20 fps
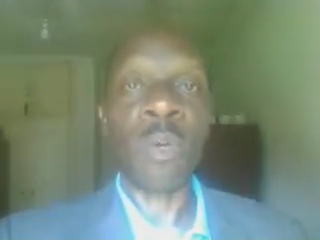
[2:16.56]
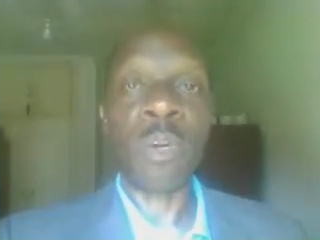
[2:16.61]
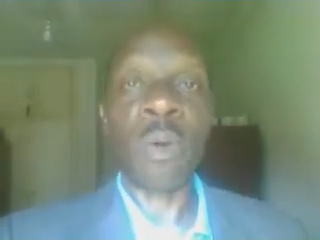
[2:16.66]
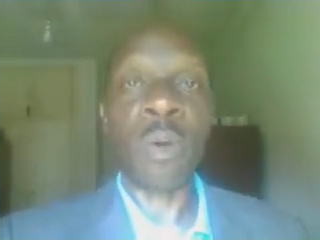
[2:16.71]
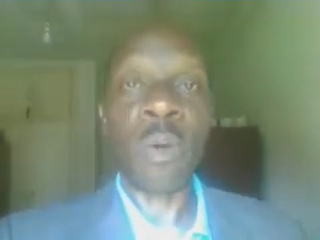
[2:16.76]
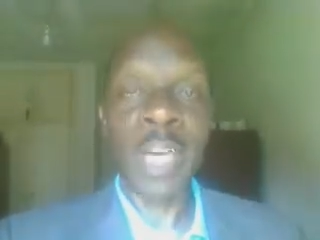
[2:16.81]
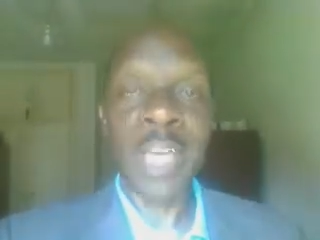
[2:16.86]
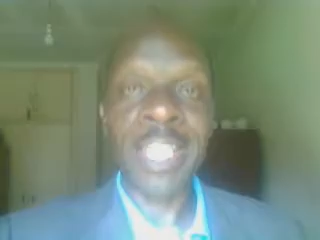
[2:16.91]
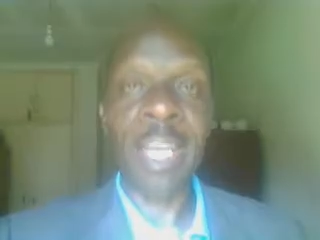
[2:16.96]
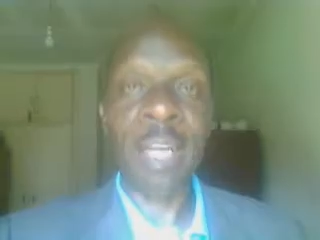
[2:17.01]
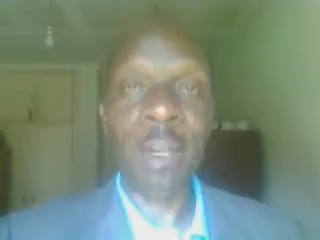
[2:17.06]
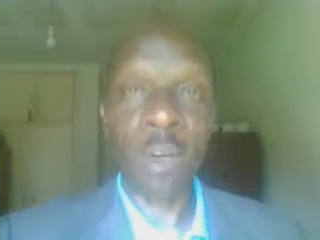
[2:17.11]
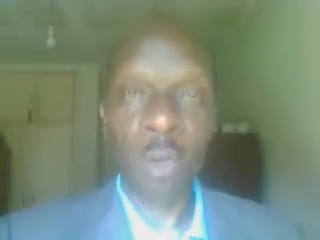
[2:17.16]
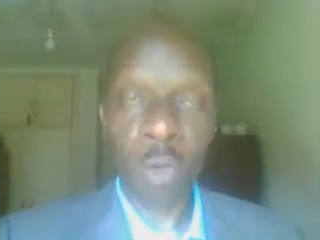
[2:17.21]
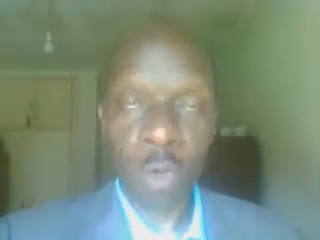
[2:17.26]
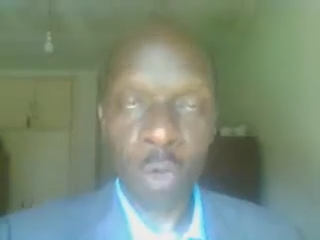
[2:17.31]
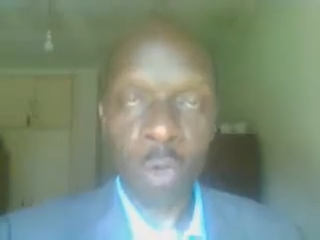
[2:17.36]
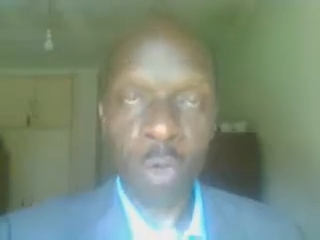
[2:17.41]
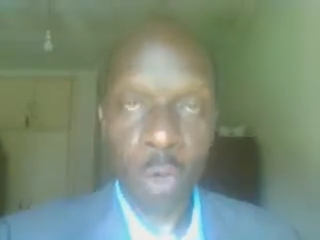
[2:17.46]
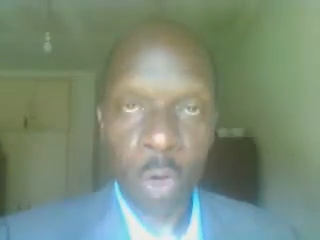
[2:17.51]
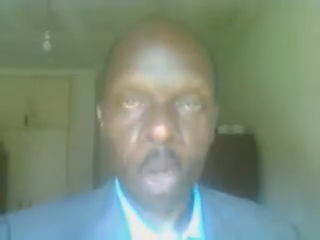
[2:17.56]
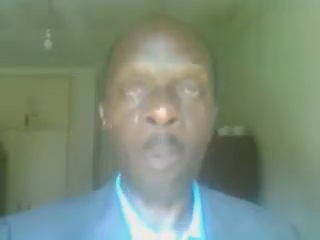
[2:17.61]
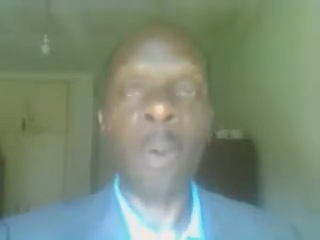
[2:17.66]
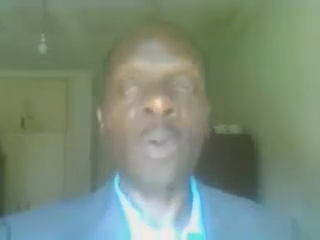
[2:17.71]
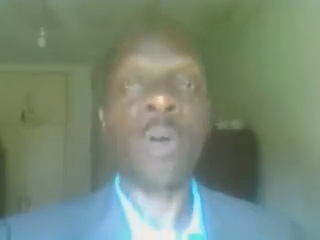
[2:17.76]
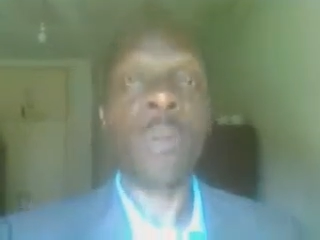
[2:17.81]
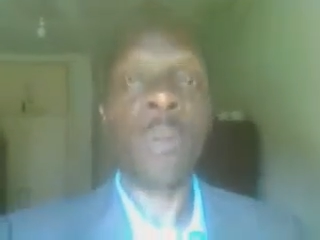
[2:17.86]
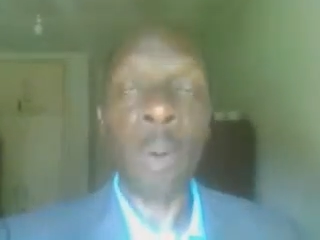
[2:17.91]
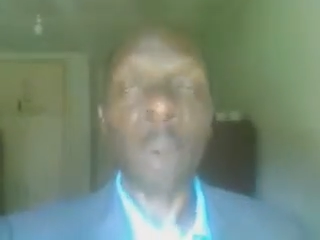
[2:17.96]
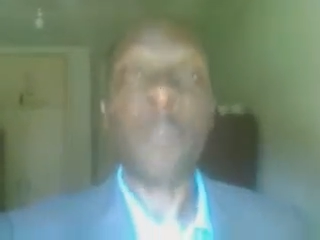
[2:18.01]
is already
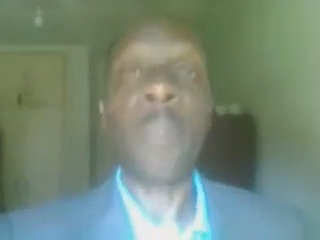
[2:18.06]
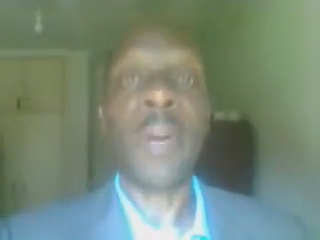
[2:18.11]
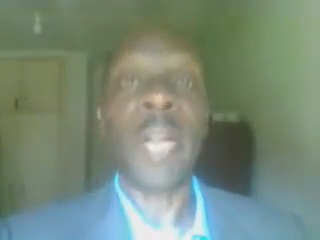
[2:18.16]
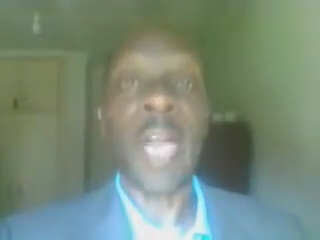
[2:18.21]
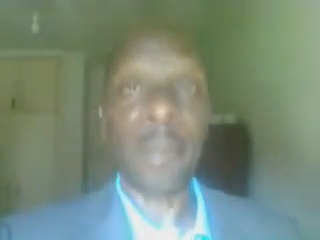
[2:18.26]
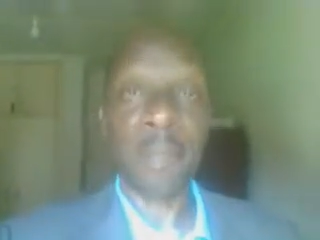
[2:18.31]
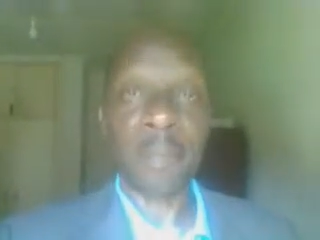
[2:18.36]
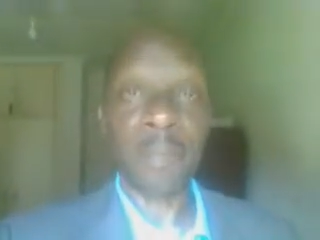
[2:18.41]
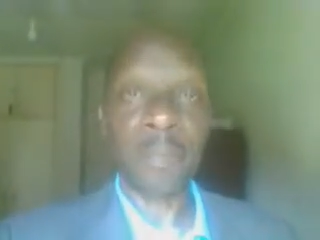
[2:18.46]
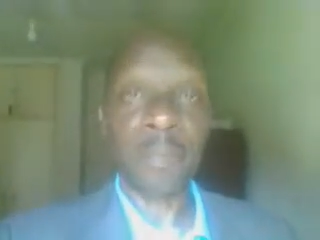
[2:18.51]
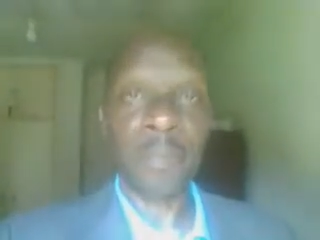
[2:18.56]
common or popular.